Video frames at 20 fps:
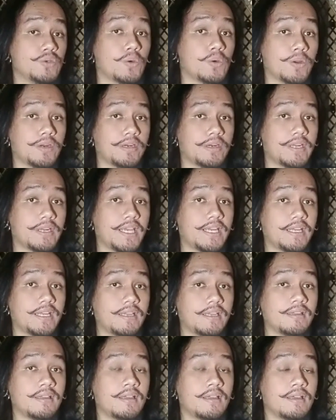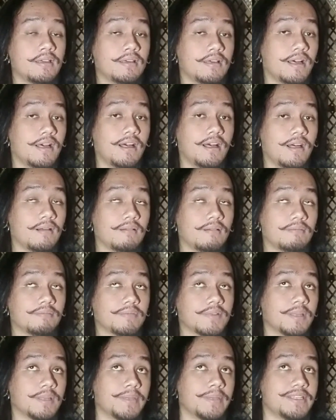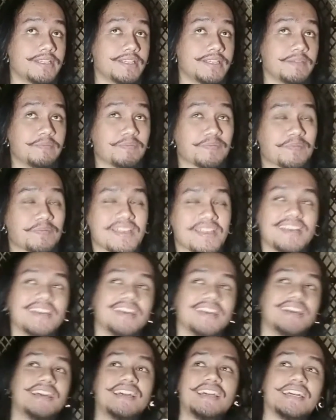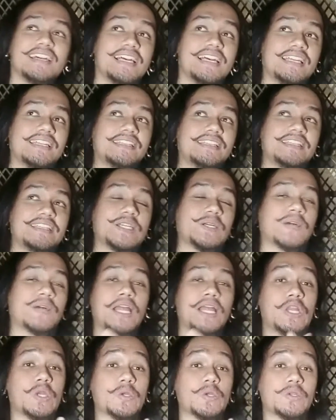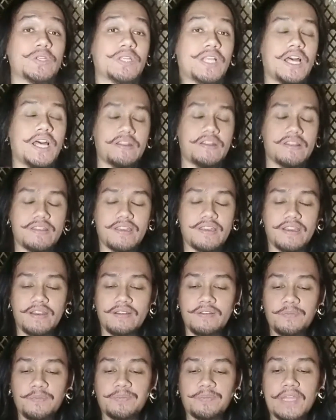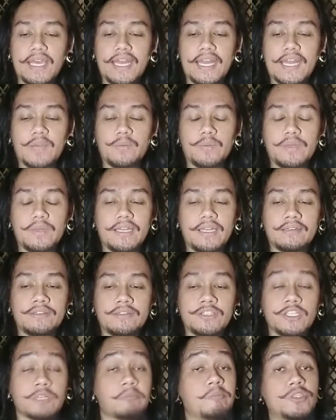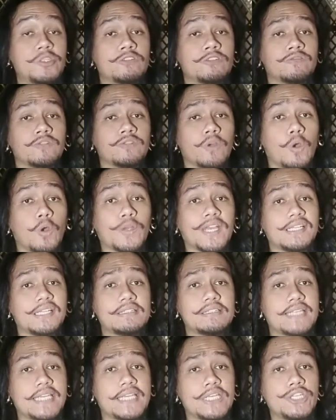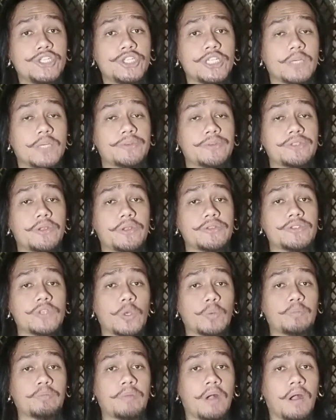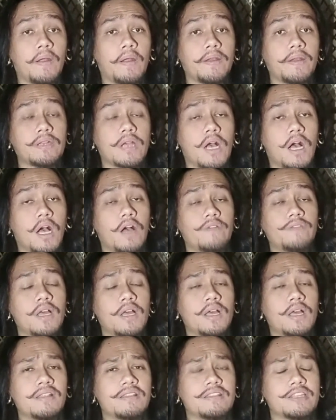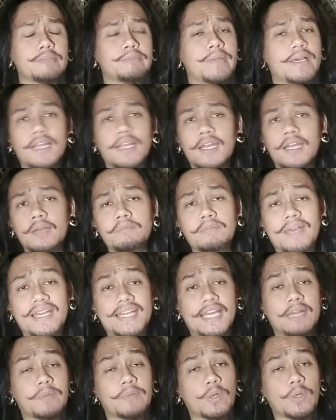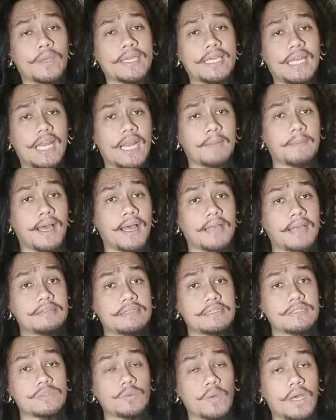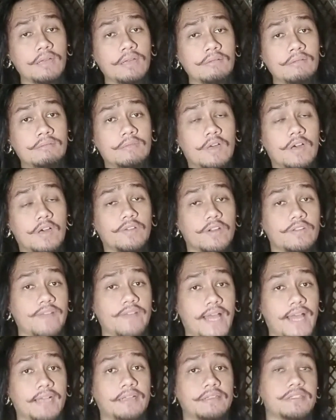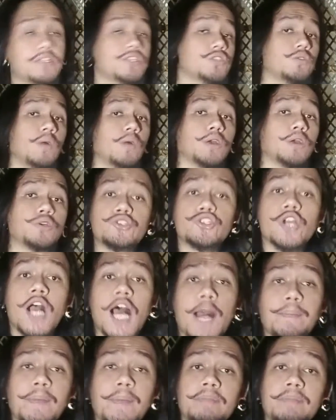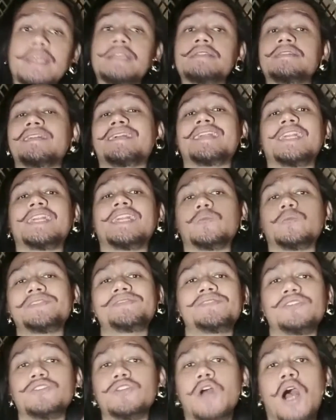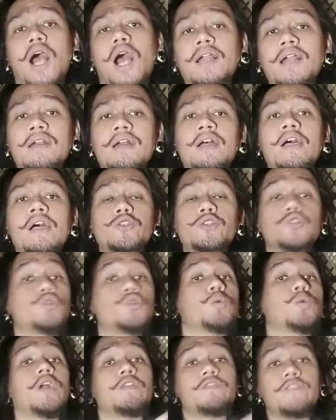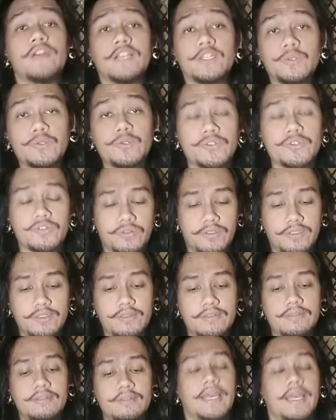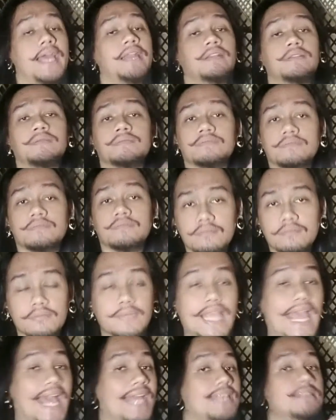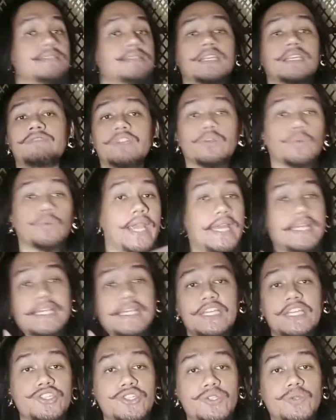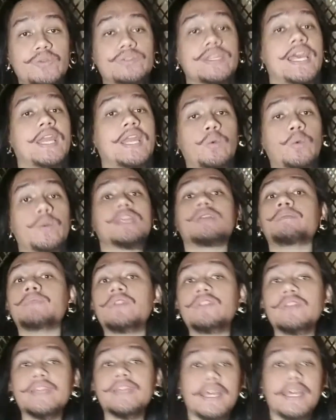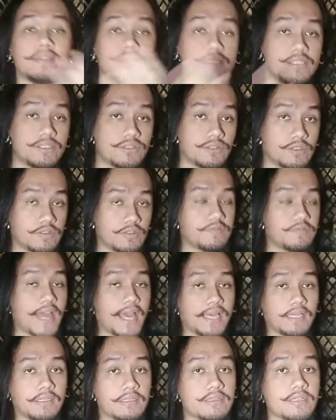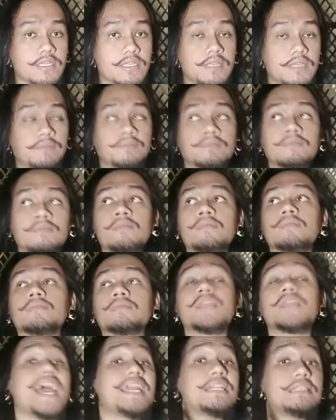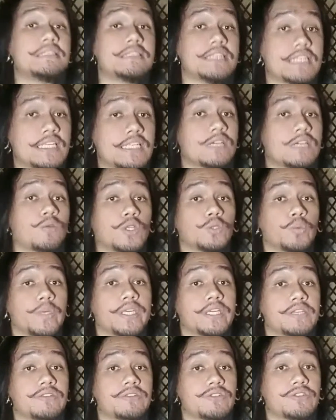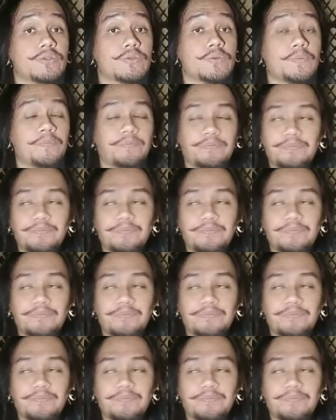coordinating committee. And I learned a lot there. And in terms of organization, I was also part of the Badan Perwakilan Mahasiswa of our faculty. So our job basically was to talk to our fellow students and ask if there were any issues, and we communicate this to the faculty and see what we can do.